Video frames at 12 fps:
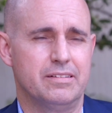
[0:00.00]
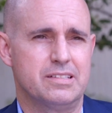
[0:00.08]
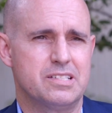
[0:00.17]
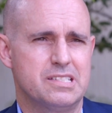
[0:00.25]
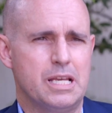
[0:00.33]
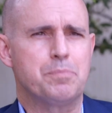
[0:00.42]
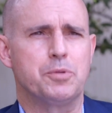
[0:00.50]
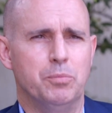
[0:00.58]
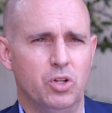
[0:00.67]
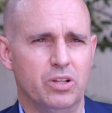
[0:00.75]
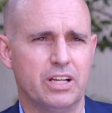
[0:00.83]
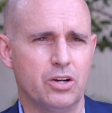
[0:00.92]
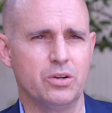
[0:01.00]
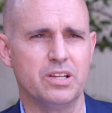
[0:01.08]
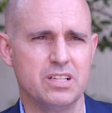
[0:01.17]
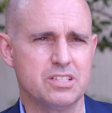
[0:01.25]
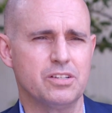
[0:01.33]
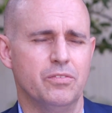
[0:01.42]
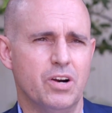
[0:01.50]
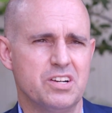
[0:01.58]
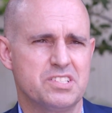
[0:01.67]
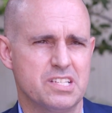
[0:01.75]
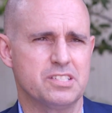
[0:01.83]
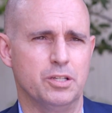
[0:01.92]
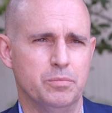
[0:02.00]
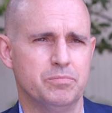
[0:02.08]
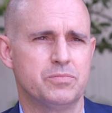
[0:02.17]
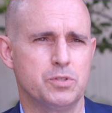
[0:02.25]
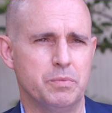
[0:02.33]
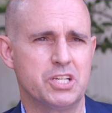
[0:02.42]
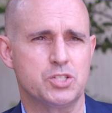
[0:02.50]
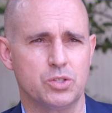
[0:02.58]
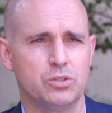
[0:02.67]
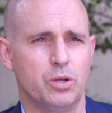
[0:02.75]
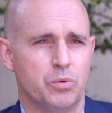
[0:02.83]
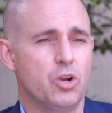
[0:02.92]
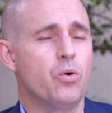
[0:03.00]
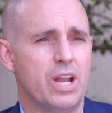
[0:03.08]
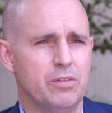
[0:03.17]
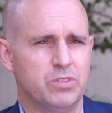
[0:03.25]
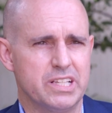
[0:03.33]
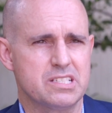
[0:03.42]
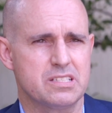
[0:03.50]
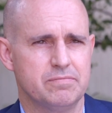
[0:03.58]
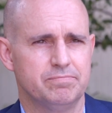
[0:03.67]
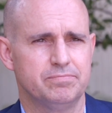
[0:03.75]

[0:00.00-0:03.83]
susceptible areas of our system to make sure that we don't have leaks.